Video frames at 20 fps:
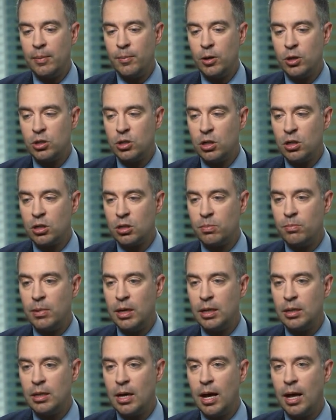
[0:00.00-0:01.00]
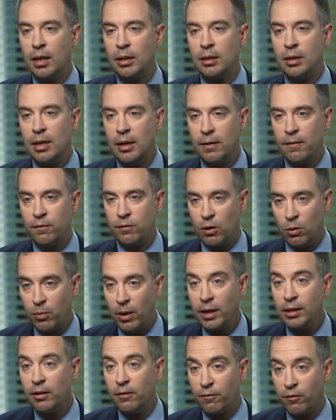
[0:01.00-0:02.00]
images may not give the
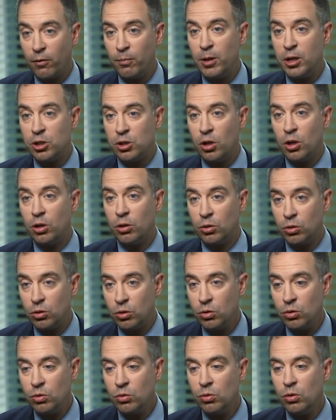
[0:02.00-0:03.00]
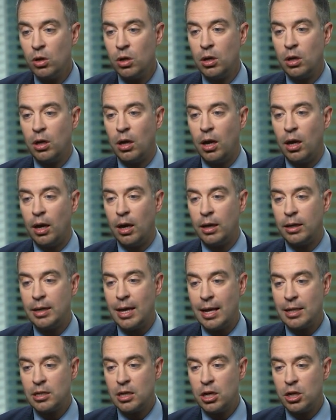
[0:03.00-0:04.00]
right information to
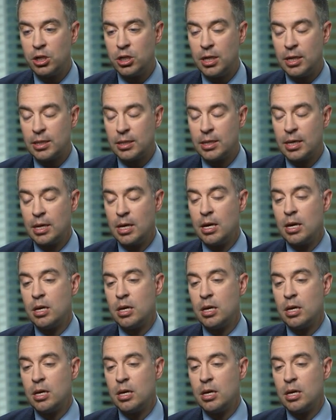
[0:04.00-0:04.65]
cardiologists.